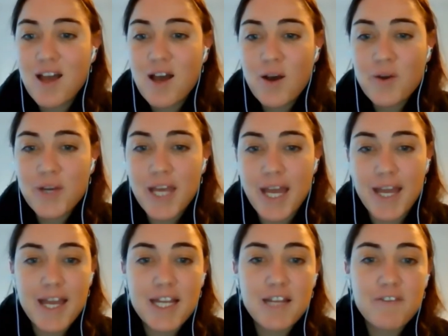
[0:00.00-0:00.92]

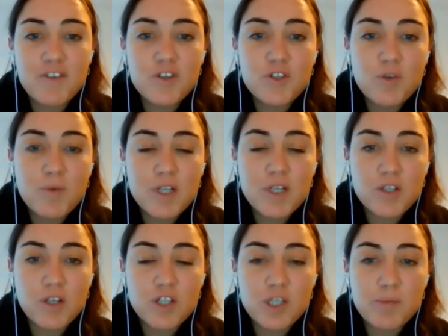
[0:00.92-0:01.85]
Okay, and if you do want to
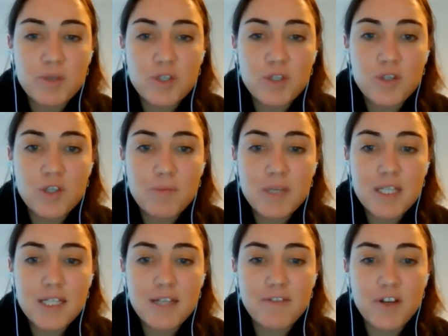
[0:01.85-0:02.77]
contribute to the
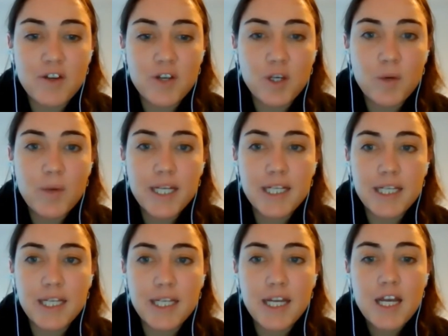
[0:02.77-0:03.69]
meeting very
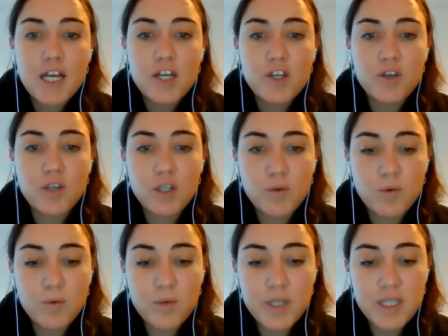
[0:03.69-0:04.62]
quickly, you can
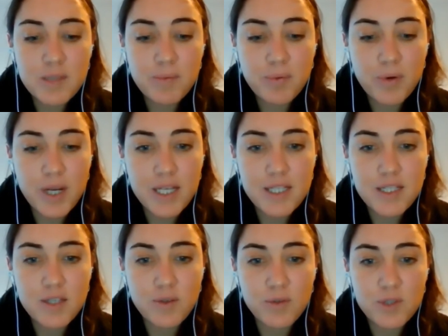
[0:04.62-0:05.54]
always press
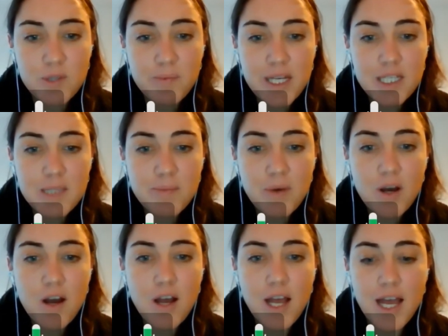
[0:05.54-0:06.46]
your
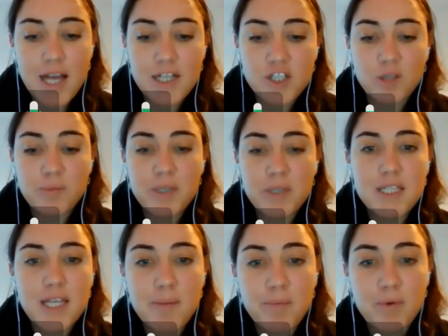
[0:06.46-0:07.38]
spacebar and you'll be
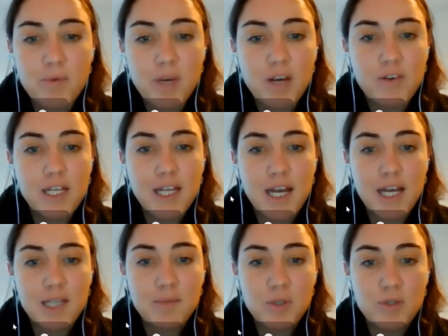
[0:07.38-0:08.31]
temporarily
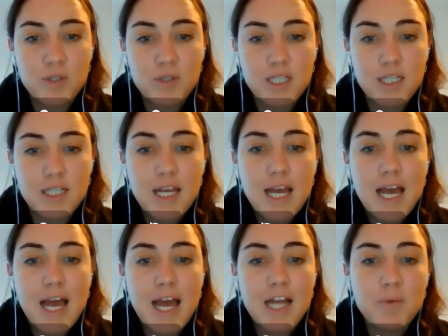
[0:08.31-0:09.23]
unmuted.
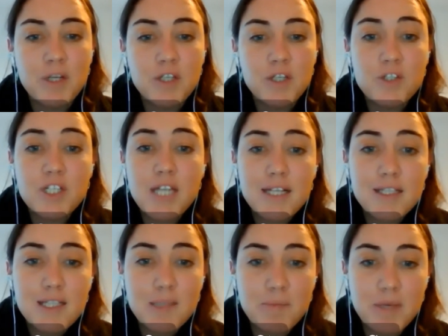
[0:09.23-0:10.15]
And when you're
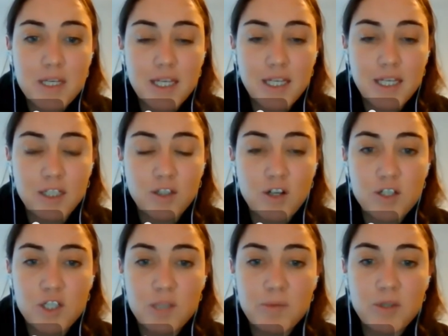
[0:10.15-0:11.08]
done speaking and
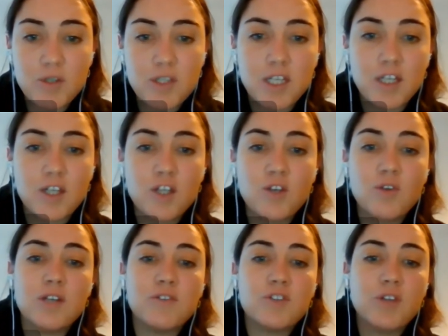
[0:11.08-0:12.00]
contributing, you
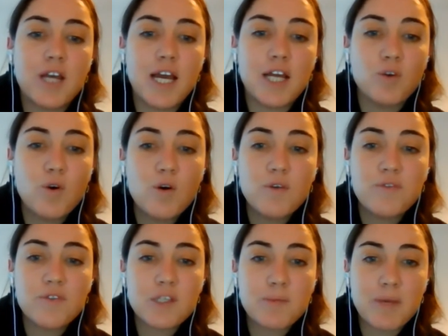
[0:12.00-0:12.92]
lift your hand off
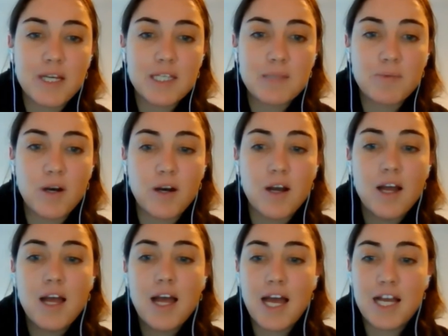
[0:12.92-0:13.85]
the spacebar
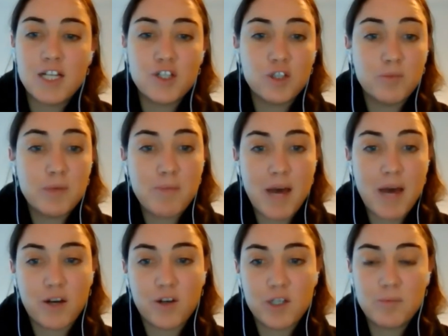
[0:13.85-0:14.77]
and you'll be
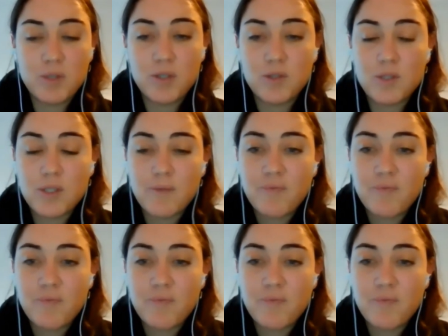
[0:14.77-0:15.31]
back on mute.